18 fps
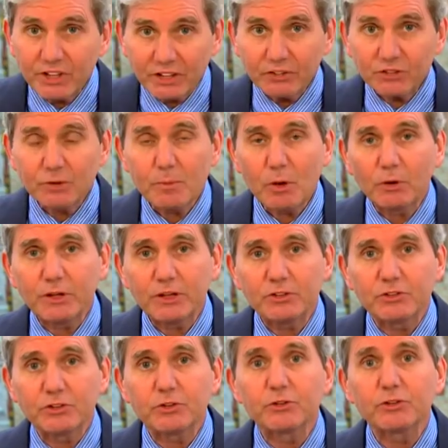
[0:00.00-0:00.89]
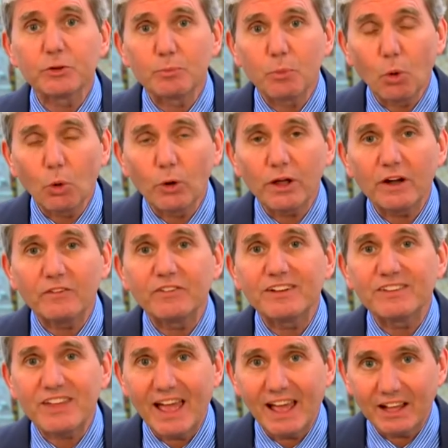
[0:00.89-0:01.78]
Testimony is in support
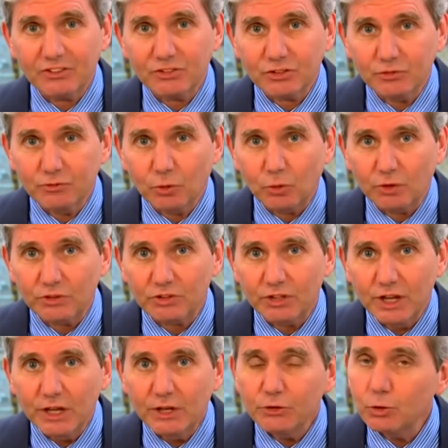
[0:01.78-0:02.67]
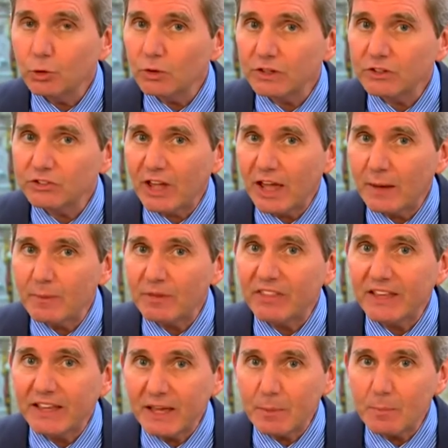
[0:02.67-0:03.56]
of a task force to
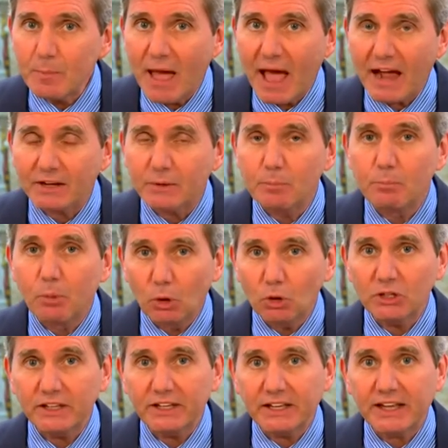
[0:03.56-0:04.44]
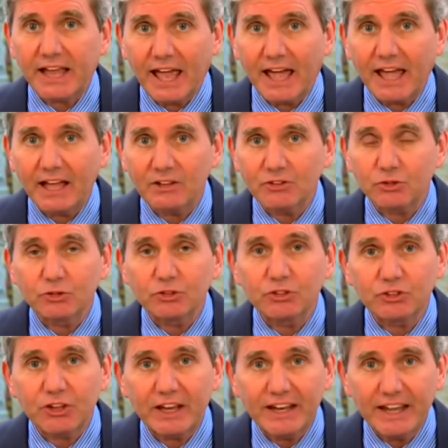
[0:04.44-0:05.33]
examine the impact bullying has
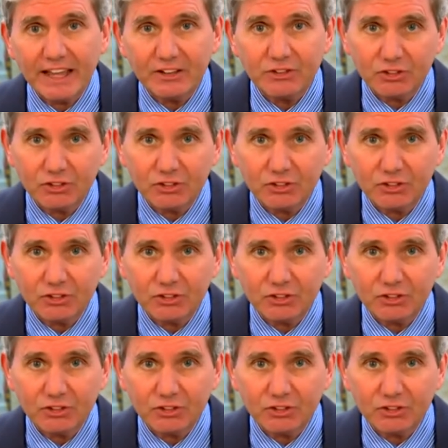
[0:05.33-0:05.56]
on state